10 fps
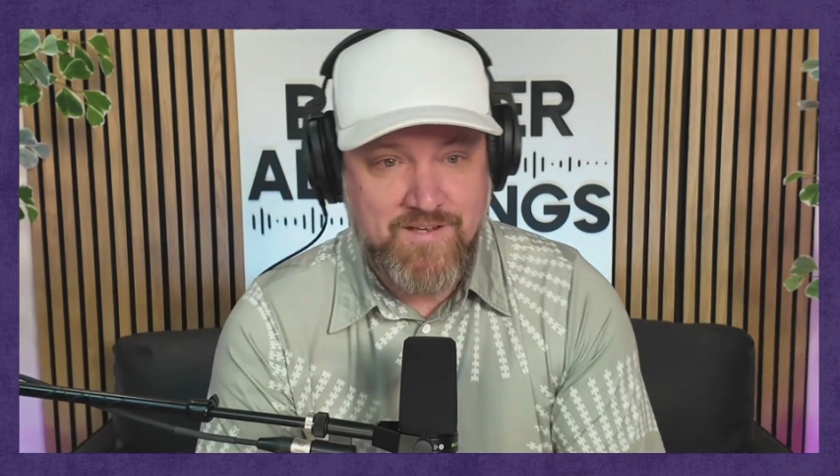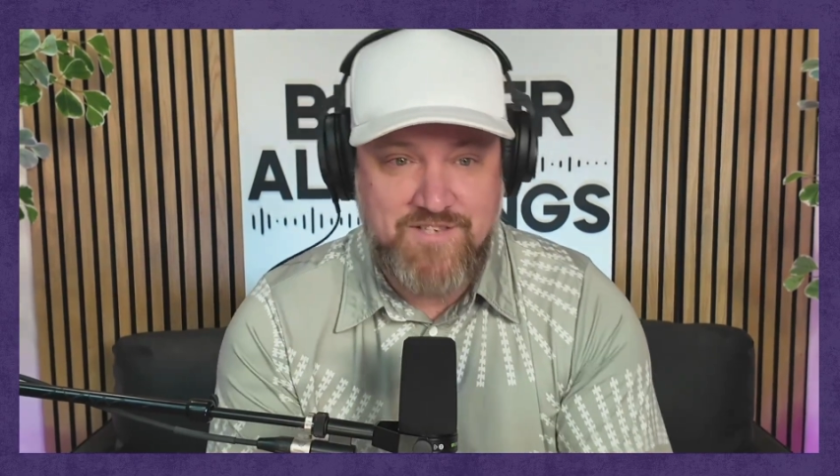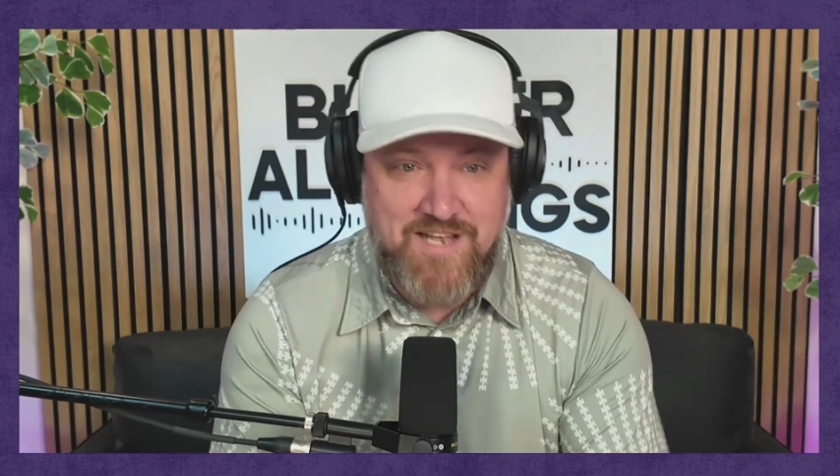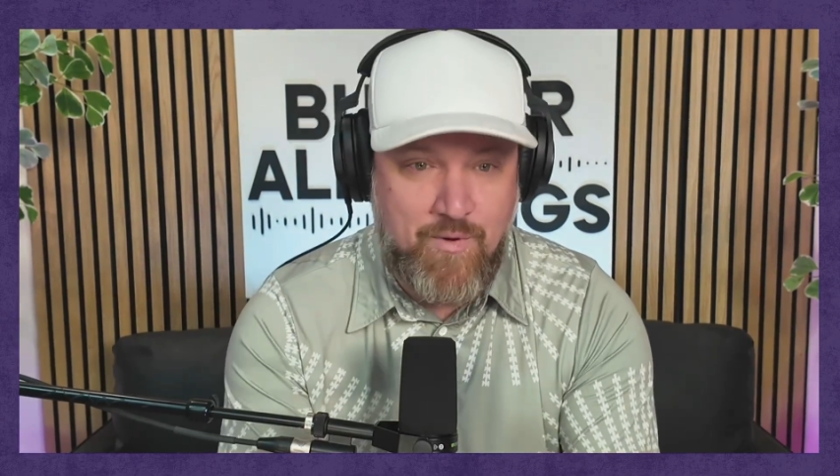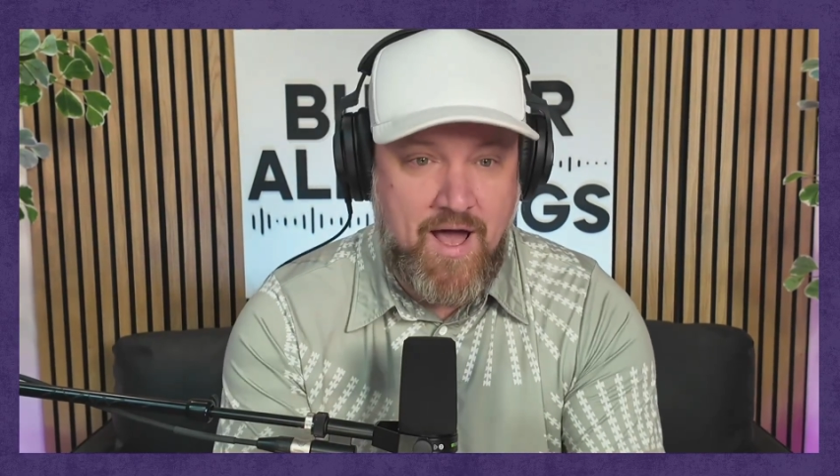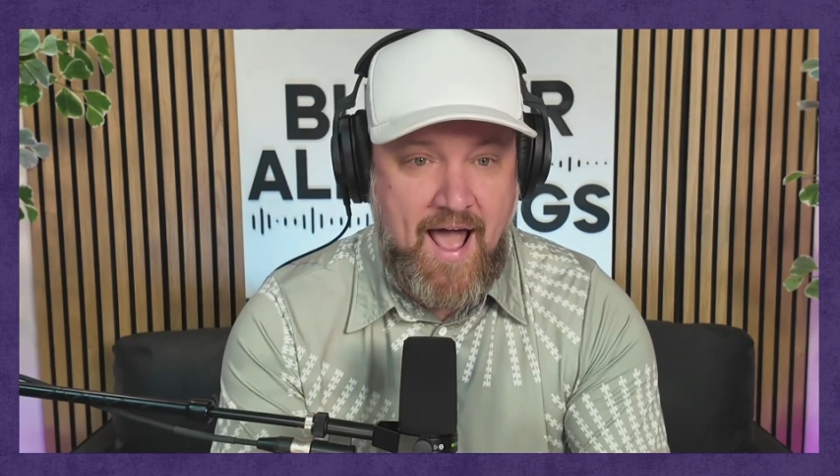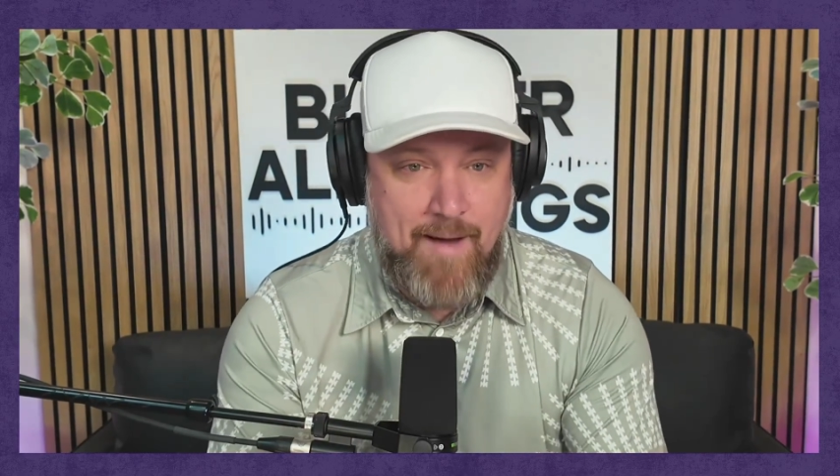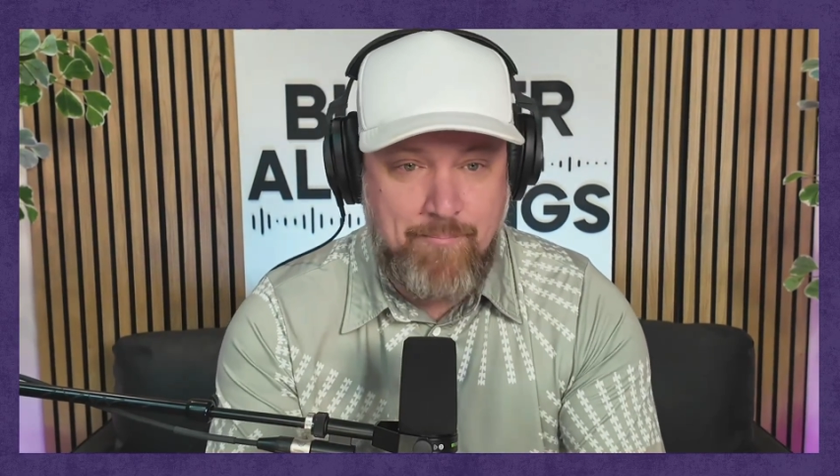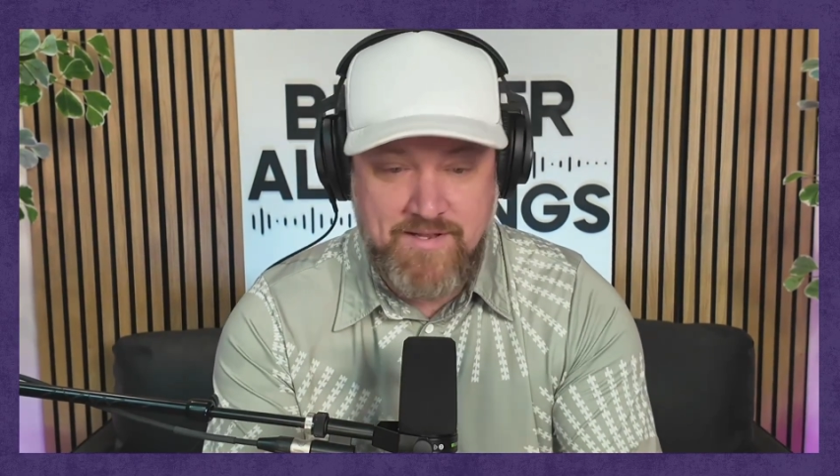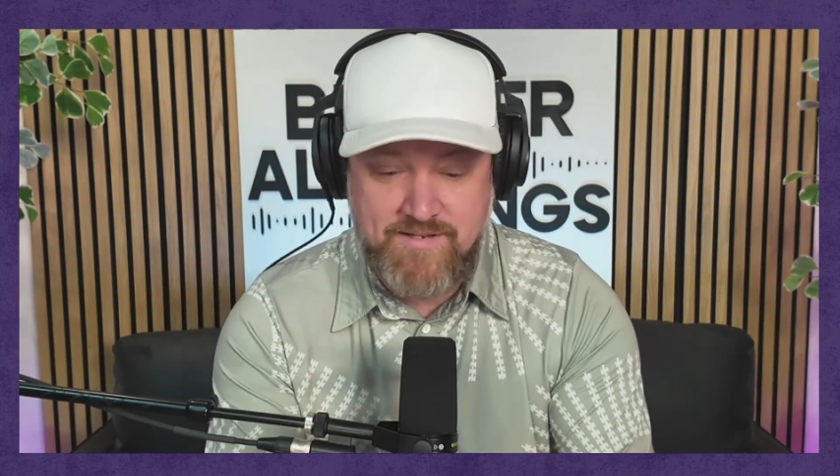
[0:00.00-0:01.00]
seeing what
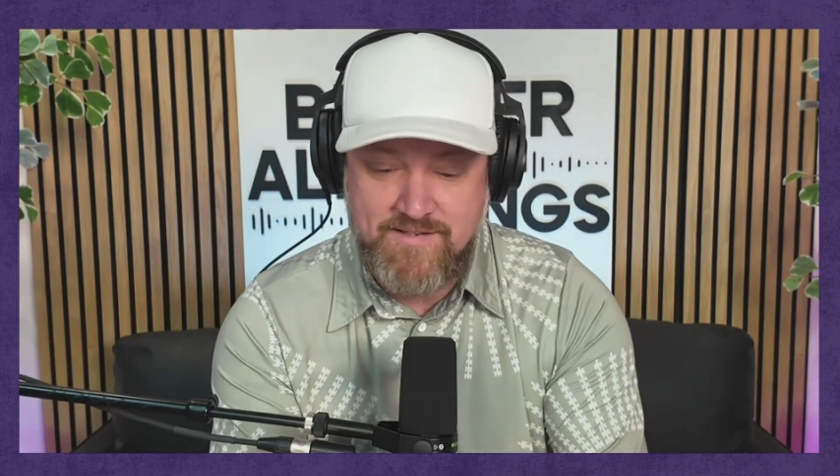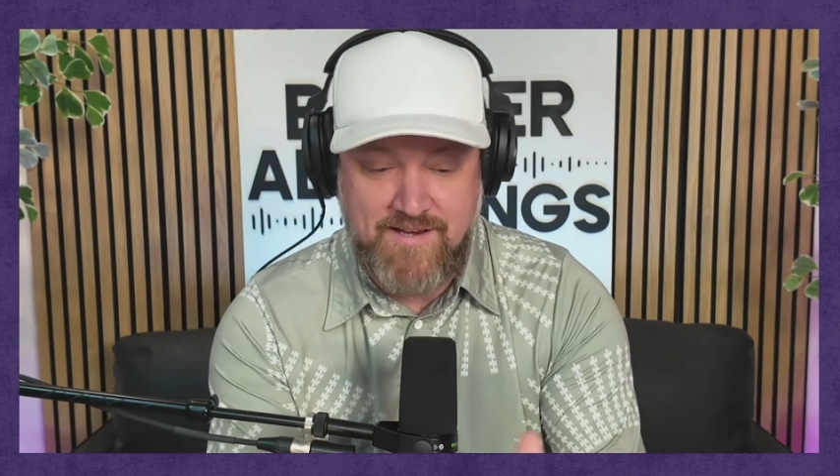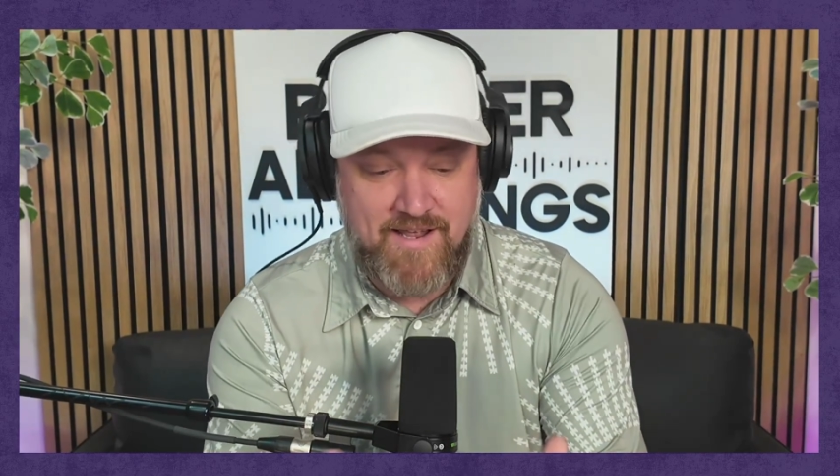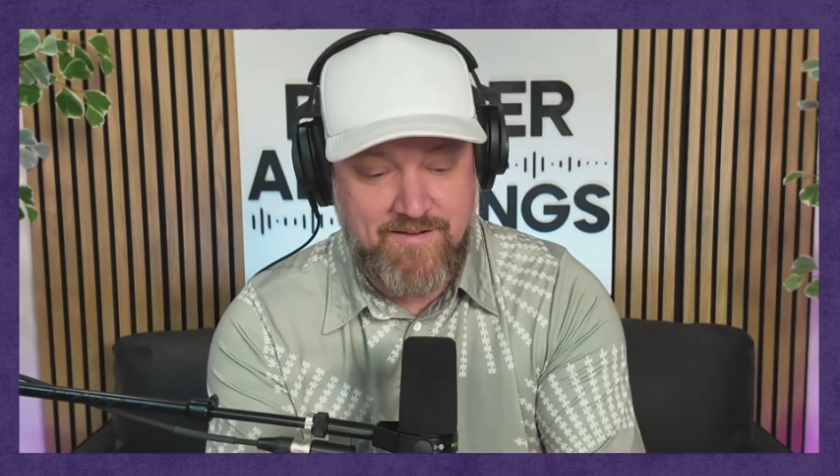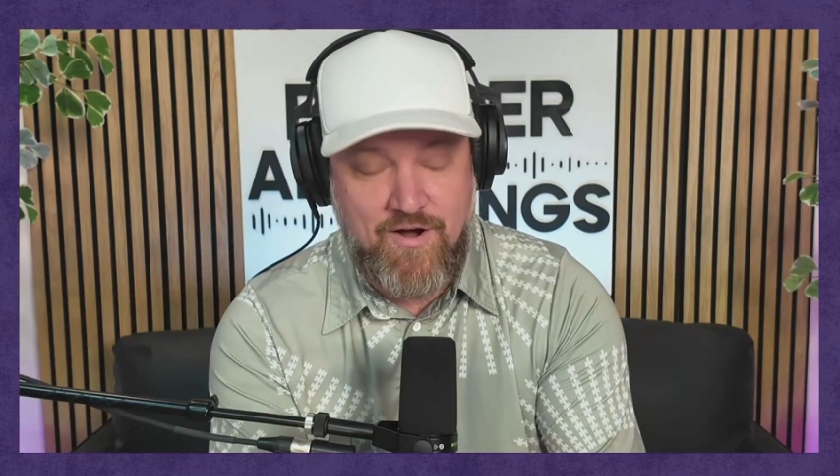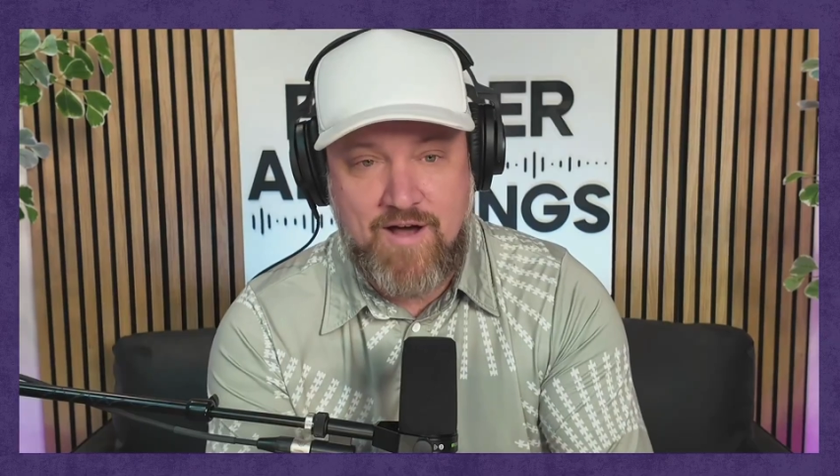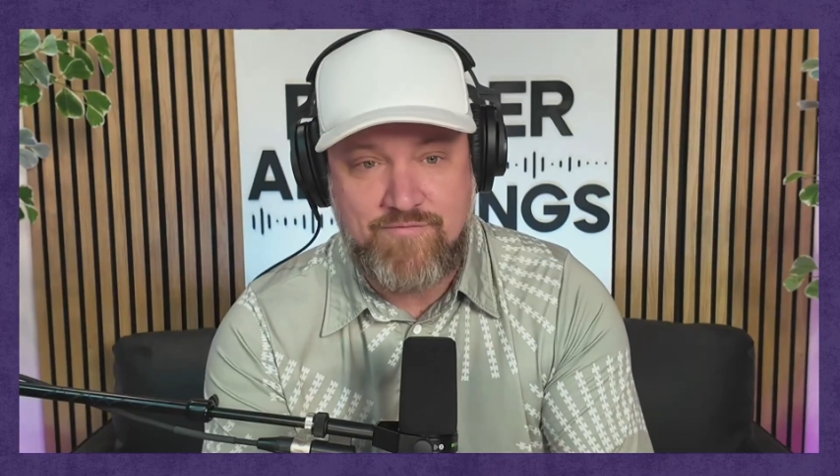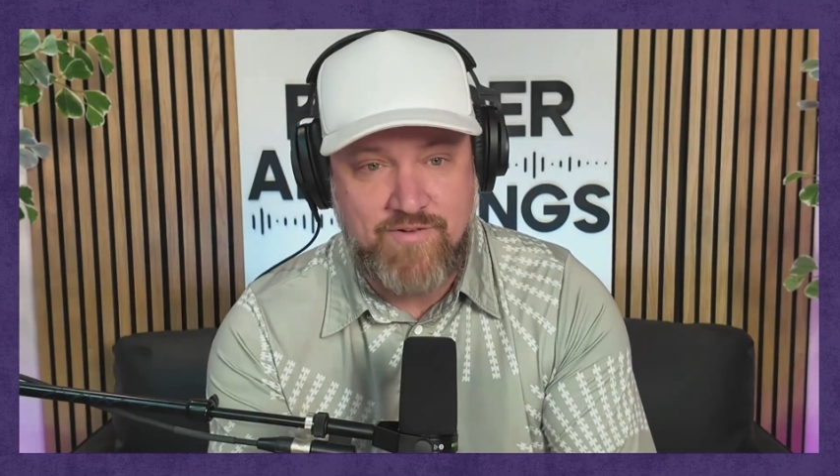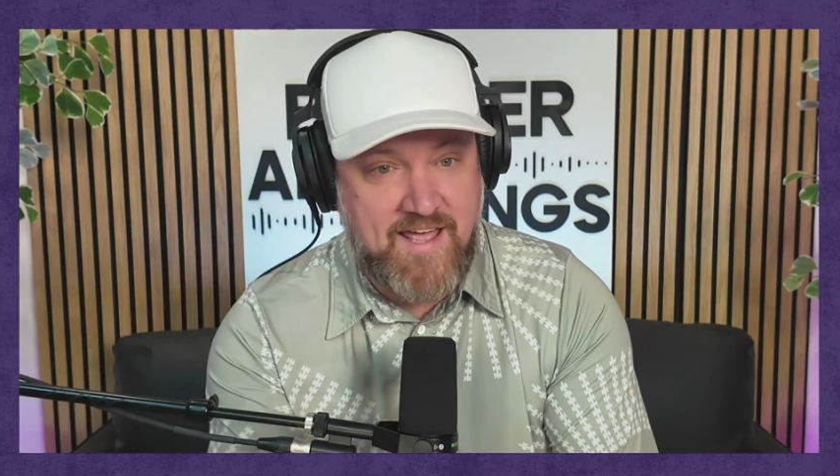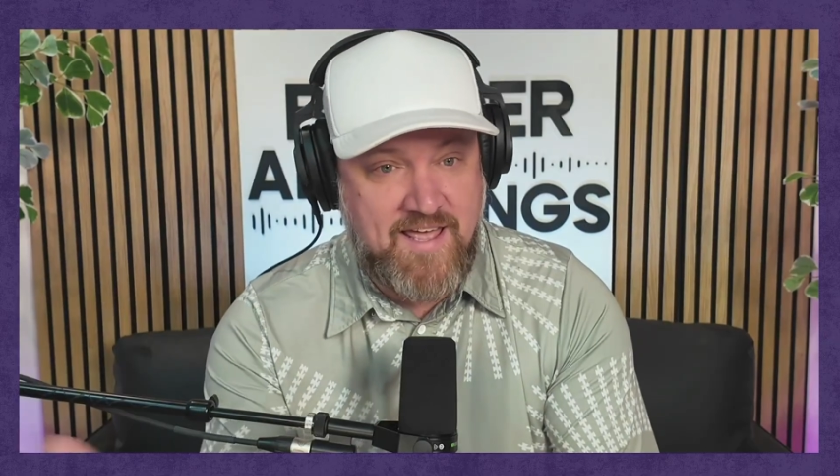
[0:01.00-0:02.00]
happens, and it caught
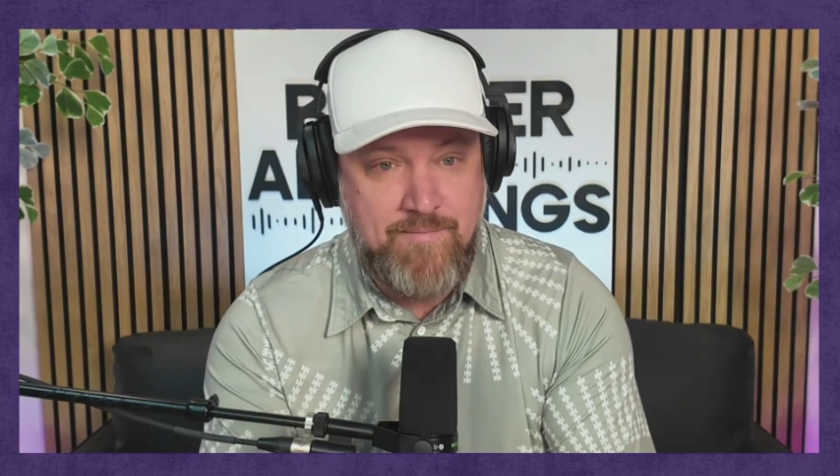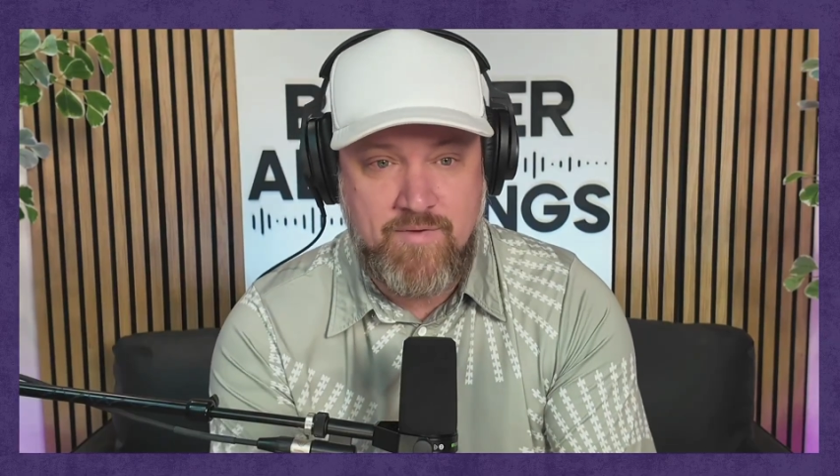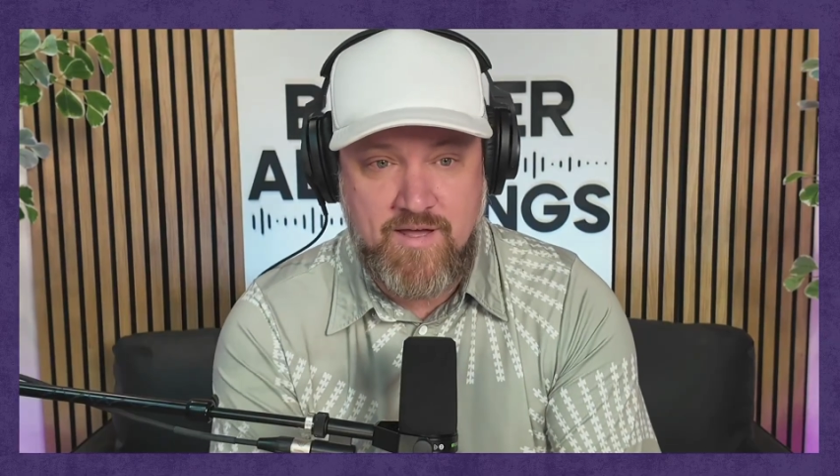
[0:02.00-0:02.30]
flame.